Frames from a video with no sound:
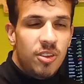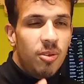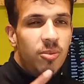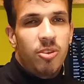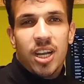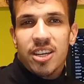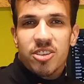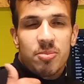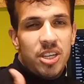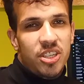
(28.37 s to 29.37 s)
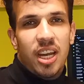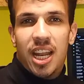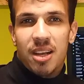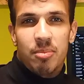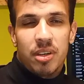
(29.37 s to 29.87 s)
Don't forget to smash the
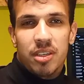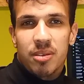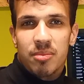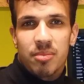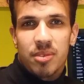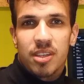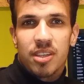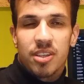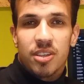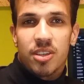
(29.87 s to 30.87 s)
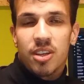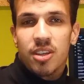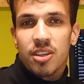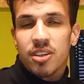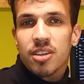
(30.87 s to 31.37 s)
like button,
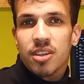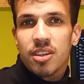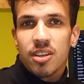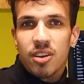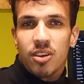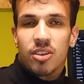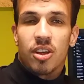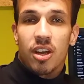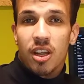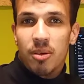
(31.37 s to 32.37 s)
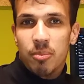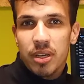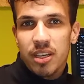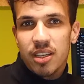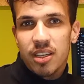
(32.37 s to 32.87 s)
turn on the alarm
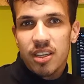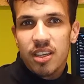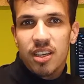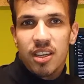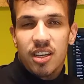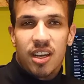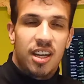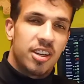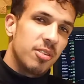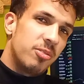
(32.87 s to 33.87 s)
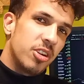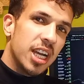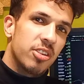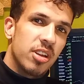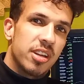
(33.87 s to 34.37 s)
bell, and don't
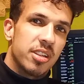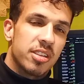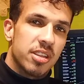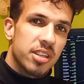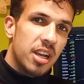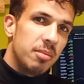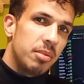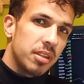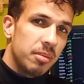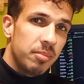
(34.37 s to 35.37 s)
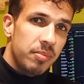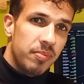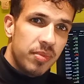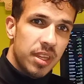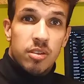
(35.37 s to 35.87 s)
forget to hit the subscribe button.
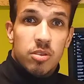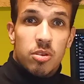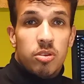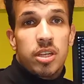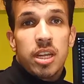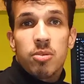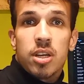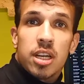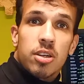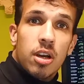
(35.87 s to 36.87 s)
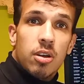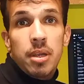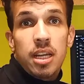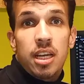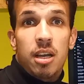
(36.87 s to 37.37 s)
So today we're going to talk
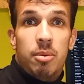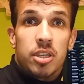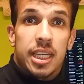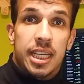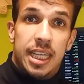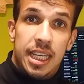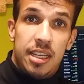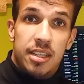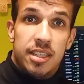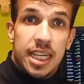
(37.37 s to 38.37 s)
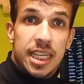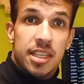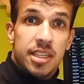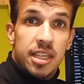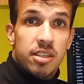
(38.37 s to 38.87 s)
mainly about the key
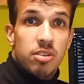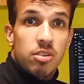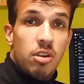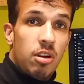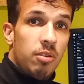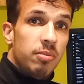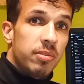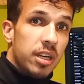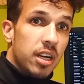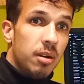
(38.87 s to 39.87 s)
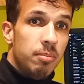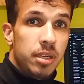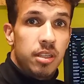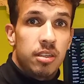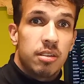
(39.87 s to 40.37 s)
statistics of a
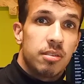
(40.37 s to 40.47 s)
company.